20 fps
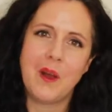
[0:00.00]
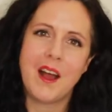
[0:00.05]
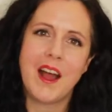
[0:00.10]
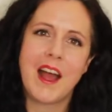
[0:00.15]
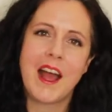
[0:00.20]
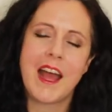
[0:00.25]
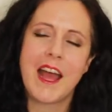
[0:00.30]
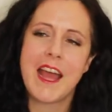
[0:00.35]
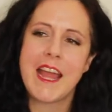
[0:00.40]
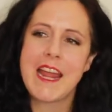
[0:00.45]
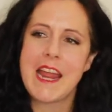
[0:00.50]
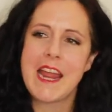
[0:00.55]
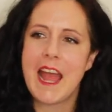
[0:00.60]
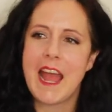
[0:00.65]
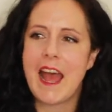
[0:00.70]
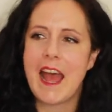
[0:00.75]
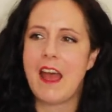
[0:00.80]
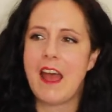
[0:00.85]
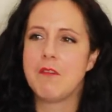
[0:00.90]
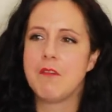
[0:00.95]
I
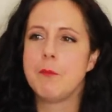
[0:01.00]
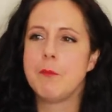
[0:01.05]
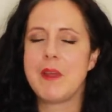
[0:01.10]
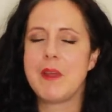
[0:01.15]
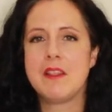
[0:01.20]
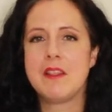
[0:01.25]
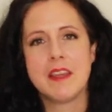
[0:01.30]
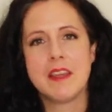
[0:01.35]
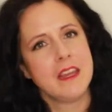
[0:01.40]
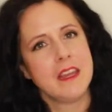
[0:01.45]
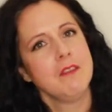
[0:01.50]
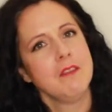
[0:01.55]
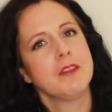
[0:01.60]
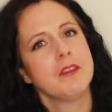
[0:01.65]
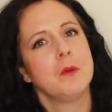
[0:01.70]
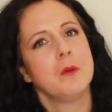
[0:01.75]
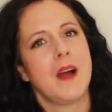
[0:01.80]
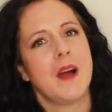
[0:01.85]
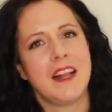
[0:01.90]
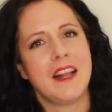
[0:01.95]
have been thinking for
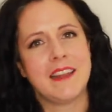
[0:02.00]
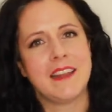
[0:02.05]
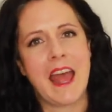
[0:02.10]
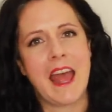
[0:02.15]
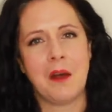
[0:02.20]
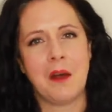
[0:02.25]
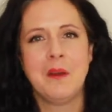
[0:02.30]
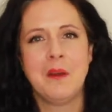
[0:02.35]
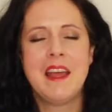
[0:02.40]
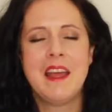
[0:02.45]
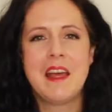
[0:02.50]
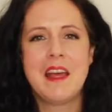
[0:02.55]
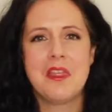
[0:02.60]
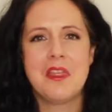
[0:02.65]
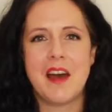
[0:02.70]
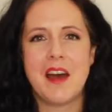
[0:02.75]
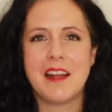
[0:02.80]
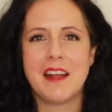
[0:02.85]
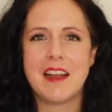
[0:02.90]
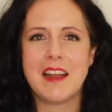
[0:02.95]
a while now
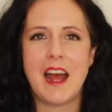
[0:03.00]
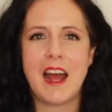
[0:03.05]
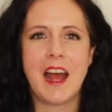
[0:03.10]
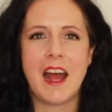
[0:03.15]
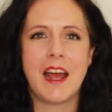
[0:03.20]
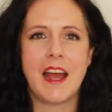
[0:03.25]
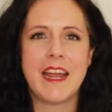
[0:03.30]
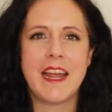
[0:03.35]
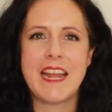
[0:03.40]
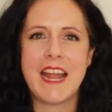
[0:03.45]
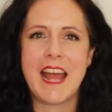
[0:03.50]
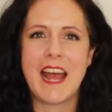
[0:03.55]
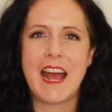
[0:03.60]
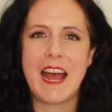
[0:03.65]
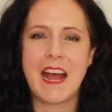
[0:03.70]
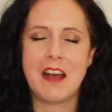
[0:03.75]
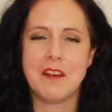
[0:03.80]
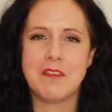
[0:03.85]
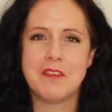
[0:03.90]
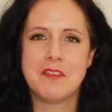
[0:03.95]
that I
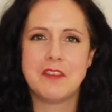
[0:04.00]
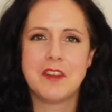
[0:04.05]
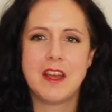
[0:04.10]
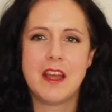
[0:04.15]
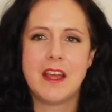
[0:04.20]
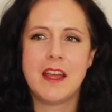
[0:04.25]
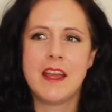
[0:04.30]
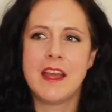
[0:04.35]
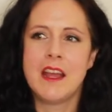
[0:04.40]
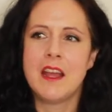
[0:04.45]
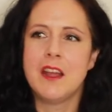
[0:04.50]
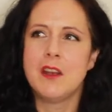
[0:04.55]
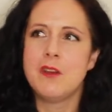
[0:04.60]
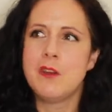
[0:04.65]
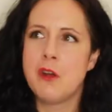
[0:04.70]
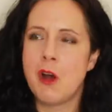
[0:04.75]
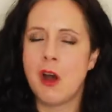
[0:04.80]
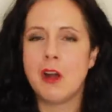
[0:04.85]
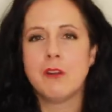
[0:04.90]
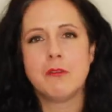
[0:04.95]
have
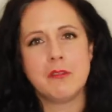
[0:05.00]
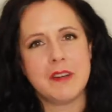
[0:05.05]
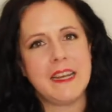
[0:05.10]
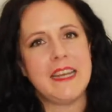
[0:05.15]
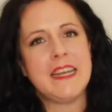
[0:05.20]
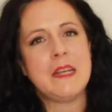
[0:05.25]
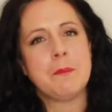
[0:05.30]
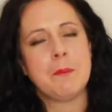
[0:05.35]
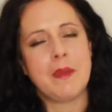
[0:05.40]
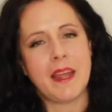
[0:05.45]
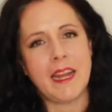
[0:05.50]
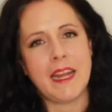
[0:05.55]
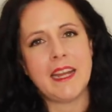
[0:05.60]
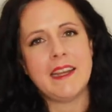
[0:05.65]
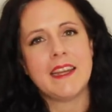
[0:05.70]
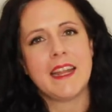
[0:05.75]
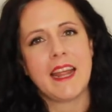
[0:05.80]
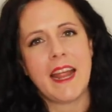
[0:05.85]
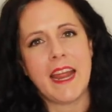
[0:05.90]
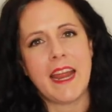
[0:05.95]
not really
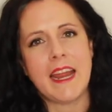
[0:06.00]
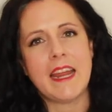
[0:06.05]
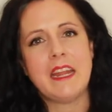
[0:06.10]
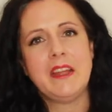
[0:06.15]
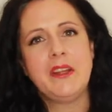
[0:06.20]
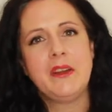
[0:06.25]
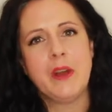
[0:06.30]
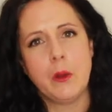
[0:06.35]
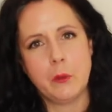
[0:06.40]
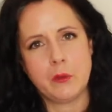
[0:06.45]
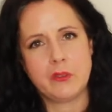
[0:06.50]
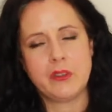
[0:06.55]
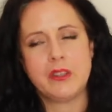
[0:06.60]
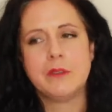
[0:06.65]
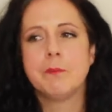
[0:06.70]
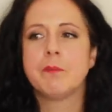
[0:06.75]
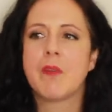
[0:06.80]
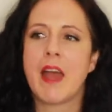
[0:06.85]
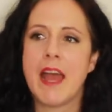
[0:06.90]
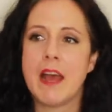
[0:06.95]
made a coat.
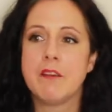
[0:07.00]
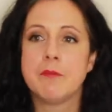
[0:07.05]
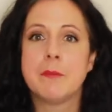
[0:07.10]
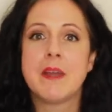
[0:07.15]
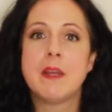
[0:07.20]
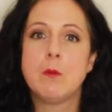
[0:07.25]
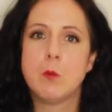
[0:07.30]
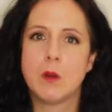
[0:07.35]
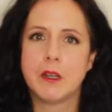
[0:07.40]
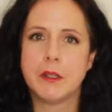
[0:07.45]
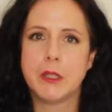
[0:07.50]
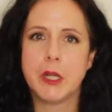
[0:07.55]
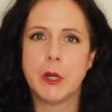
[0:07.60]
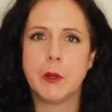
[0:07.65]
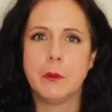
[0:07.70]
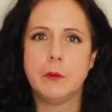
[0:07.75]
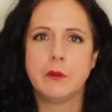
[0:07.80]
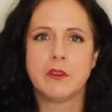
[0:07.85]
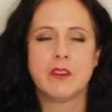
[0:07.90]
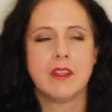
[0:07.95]
I have made one
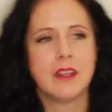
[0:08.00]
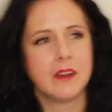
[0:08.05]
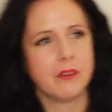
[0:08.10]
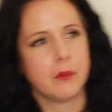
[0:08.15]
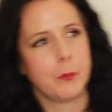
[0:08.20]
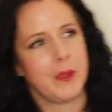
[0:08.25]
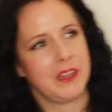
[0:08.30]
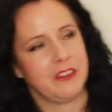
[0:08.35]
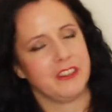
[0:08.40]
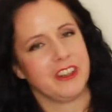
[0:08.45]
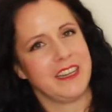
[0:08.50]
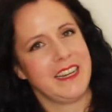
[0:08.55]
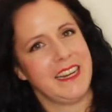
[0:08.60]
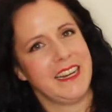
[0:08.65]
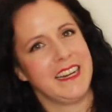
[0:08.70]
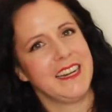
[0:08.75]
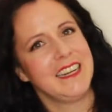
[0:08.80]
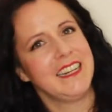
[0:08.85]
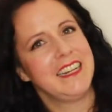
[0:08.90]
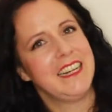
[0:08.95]
coat. Here's a picture
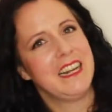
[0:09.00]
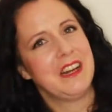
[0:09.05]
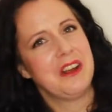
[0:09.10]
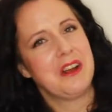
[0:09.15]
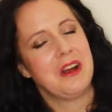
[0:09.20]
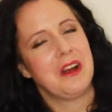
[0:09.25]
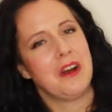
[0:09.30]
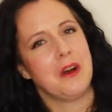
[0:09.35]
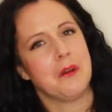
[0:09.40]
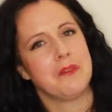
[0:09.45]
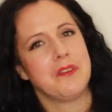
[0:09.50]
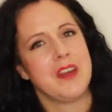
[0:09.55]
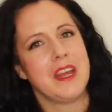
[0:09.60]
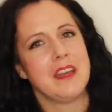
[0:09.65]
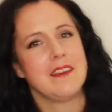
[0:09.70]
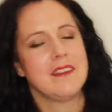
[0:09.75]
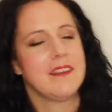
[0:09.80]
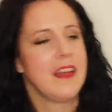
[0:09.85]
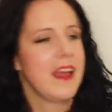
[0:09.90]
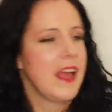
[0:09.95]
here of
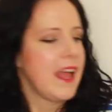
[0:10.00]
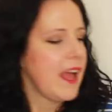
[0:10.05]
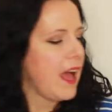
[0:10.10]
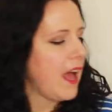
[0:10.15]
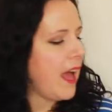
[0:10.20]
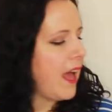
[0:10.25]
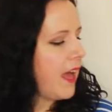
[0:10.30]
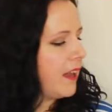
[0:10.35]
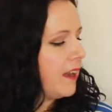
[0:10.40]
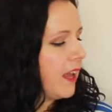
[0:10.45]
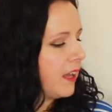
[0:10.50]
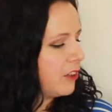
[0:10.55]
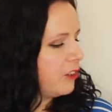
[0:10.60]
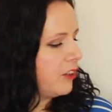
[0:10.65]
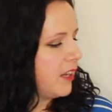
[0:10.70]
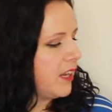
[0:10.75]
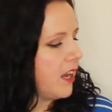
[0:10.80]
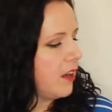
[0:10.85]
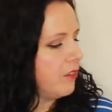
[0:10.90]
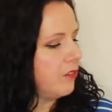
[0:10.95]
it. And
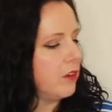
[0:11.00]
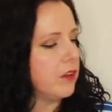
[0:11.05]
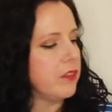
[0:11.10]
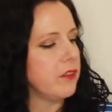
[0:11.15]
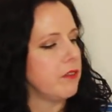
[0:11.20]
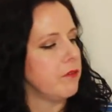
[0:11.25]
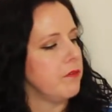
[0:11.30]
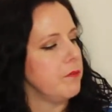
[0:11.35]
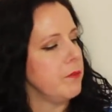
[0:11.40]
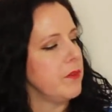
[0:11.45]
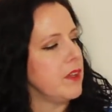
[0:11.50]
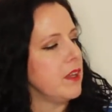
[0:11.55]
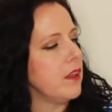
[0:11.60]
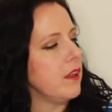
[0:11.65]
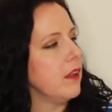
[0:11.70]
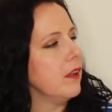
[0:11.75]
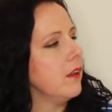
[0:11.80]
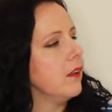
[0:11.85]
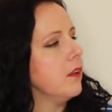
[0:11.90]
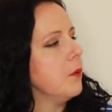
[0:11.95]
actually, I've got the
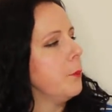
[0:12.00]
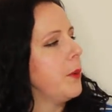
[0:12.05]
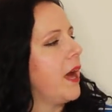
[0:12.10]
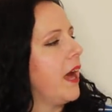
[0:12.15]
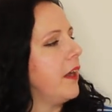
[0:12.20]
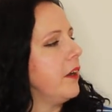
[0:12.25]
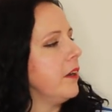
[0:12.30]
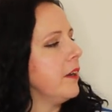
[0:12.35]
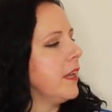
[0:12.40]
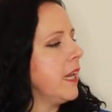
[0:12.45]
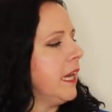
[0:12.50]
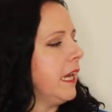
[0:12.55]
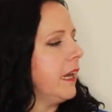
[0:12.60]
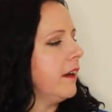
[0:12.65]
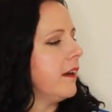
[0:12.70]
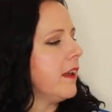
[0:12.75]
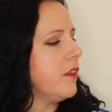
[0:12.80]
pattern here.